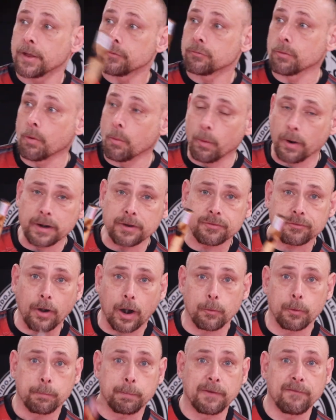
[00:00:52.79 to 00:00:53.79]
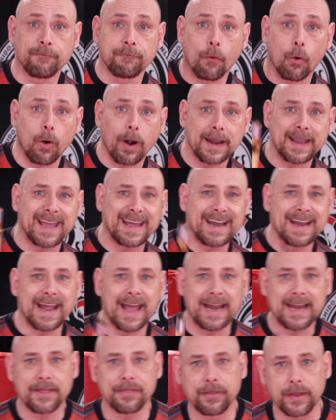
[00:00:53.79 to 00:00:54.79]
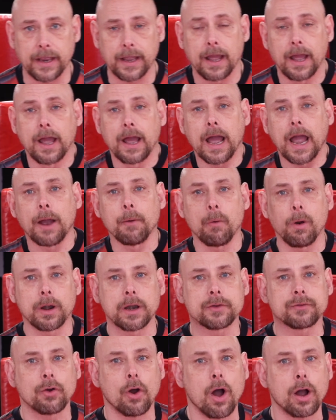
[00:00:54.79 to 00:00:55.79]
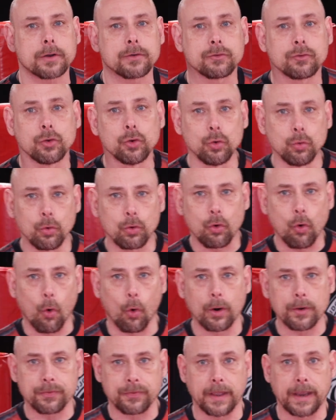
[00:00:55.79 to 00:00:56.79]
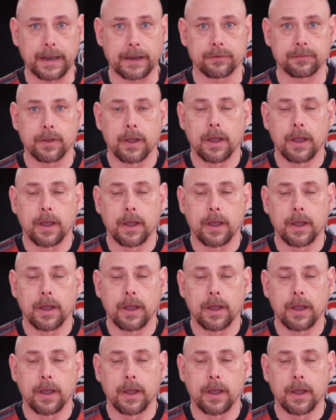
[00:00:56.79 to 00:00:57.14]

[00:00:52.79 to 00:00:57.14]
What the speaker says: So what we're going to start with, before I get into anything, I want to talk two core things.